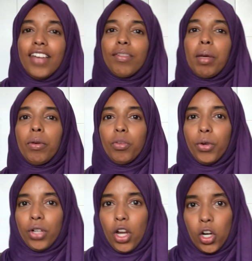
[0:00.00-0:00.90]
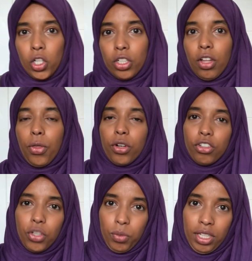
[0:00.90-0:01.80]
The baby was born earlier than
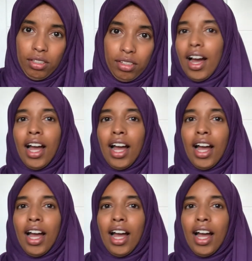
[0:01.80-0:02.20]
32 weeks.